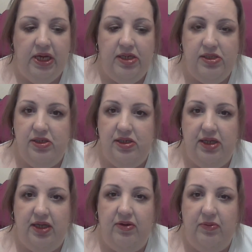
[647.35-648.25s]
So you
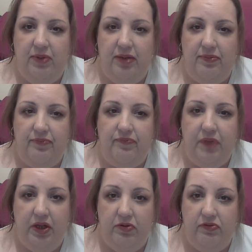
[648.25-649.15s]
think, oh, well,
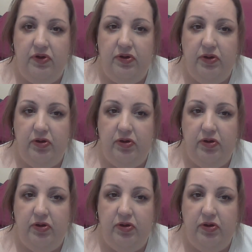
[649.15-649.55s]
you know, if you